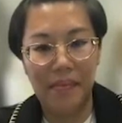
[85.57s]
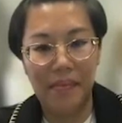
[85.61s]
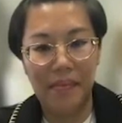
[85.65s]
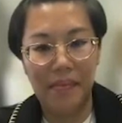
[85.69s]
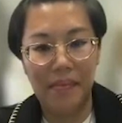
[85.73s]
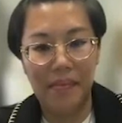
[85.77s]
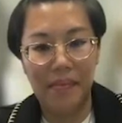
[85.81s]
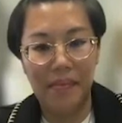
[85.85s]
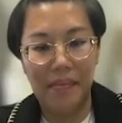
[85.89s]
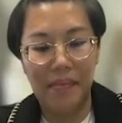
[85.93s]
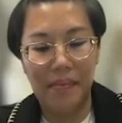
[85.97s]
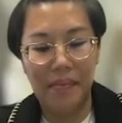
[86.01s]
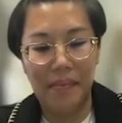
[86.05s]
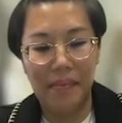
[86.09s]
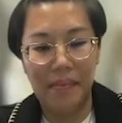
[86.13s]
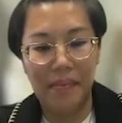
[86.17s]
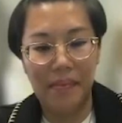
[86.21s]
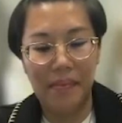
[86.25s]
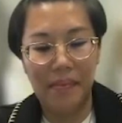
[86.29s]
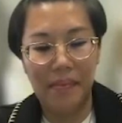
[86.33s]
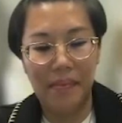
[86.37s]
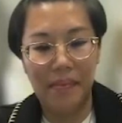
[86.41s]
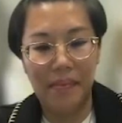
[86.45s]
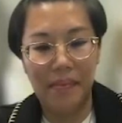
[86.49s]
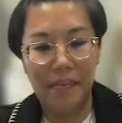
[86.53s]

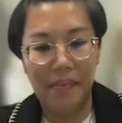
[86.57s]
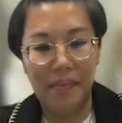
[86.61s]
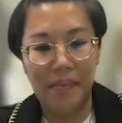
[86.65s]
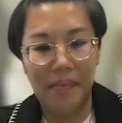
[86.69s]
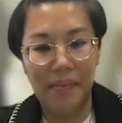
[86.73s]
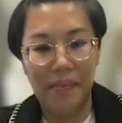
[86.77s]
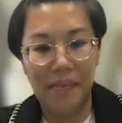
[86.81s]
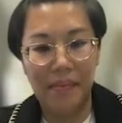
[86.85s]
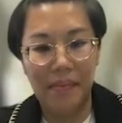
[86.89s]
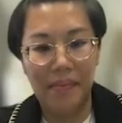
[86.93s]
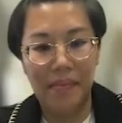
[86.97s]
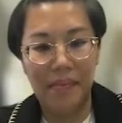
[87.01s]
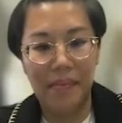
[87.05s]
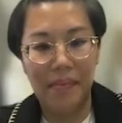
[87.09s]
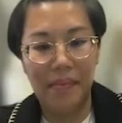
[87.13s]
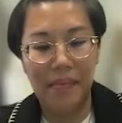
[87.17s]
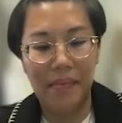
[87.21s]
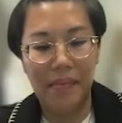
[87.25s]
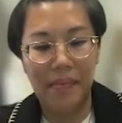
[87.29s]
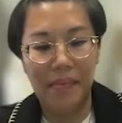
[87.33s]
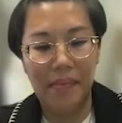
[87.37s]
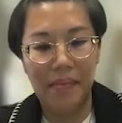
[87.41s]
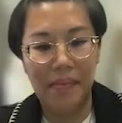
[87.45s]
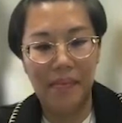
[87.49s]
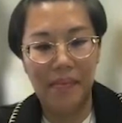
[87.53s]

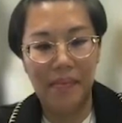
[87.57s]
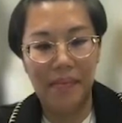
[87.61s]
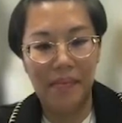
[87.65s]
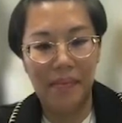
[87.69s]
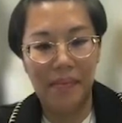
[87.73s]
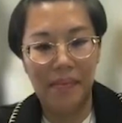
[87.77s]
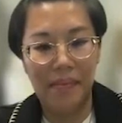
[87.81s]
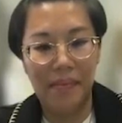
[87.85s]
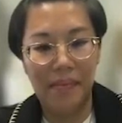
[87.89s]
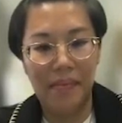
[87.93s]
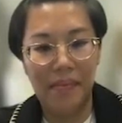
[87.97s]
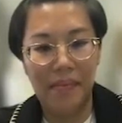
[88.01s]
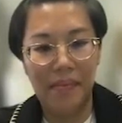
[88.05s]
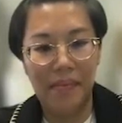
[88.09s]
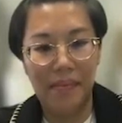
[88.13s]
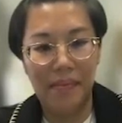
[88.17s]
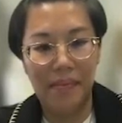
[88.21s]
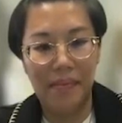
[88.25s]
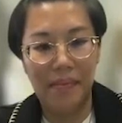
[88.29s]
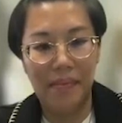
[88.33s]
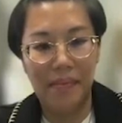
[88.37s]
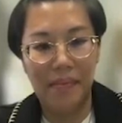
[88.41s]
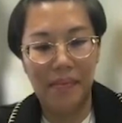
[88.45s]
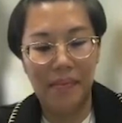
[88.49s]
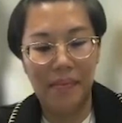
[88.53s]

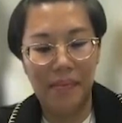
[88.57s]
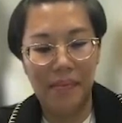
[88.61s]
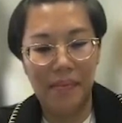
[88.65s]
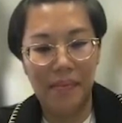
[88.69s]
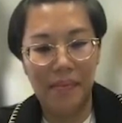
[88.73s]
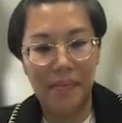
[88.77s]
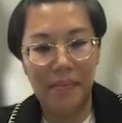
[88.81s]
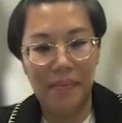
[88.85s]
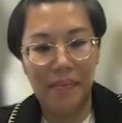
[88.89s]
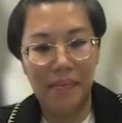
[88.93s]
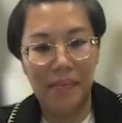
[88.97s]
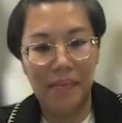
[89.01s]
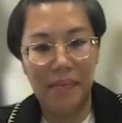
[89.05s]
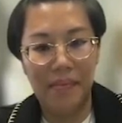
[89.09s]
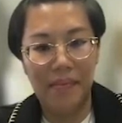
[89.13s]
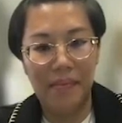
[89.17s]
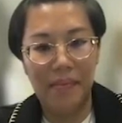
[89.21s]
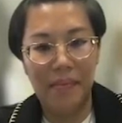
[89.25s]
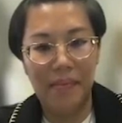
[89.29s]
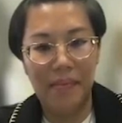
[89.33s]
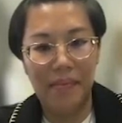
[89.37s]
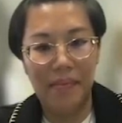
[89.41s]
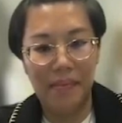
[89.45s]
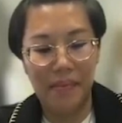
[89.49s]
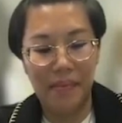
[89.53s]

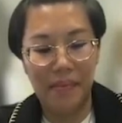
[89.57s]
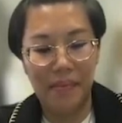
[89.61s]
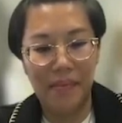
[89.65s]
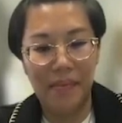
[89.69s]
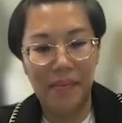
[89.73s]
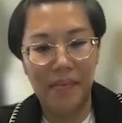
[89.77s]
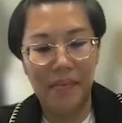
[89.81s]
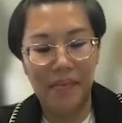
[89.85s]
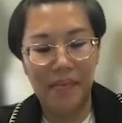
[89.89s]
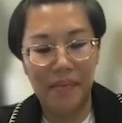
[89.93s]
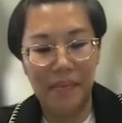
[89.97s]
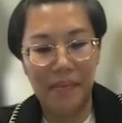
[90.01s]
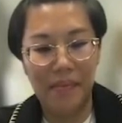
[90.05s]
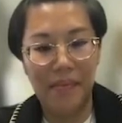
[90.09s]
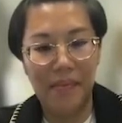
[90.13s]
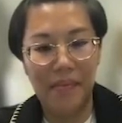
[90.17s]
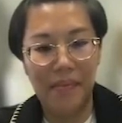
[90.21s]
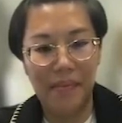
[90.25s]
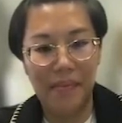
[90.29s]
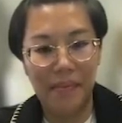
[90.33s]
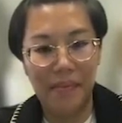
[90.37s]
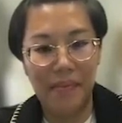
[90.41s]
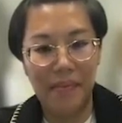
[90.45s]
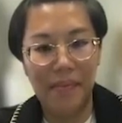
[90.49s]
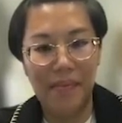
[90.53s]

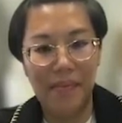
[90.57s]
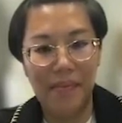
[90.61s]
[no speech]